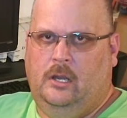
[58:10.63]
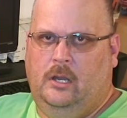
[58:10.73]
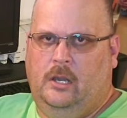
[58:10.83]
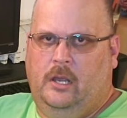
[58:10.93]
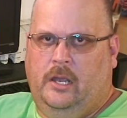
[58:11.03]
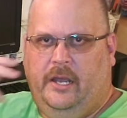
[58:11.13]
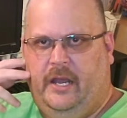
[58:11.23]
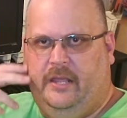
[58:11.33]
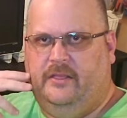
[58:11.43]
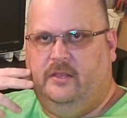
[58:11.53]
And
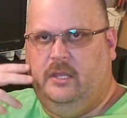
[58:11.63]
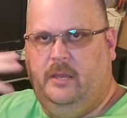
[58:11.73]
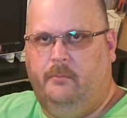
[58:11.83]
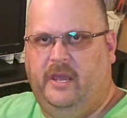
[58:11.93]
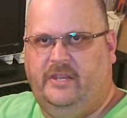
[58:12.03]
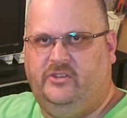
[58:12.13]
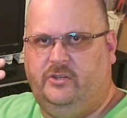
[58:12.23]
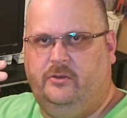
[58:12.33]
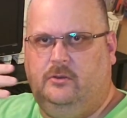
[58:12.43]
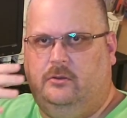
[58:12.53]
it makes you
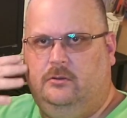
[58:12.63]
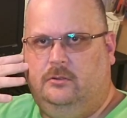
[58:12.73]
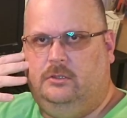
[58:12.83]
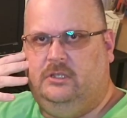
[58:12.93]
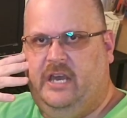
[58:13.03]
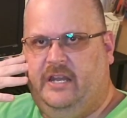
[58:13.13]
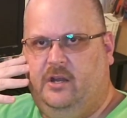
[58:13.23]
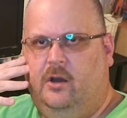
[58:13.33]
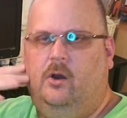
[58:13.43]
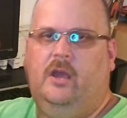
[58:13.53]
kind of go,
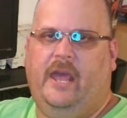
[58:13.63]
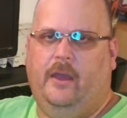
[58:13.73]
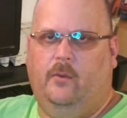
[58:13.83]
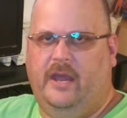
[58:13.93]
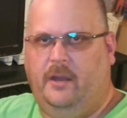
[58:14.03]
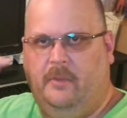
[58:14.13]
okay, wait a minute.